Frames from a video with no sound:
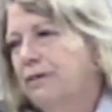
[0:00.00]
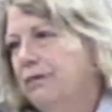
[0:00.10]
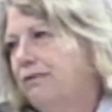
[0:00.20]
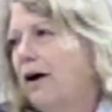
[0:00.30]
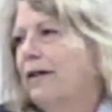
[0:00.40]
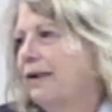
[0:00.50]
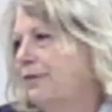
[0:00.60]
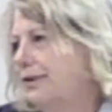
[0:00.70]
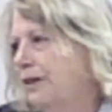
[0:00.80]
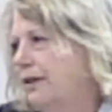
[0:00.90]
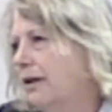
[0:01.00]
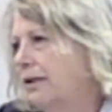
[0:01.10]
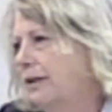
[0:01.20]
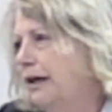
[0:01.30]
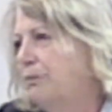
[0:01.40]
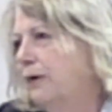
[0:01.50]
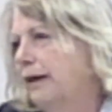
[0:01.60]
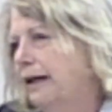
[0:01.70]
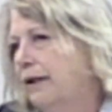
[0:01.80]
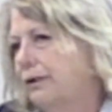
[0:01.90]
far exceed our
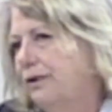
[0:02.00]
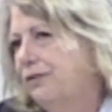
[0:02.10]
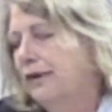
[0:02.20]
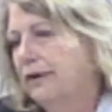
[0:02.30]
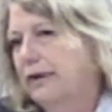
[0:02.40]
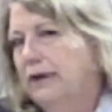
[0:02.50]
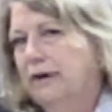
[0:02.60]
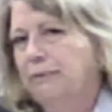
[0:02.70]
neighboring counties and our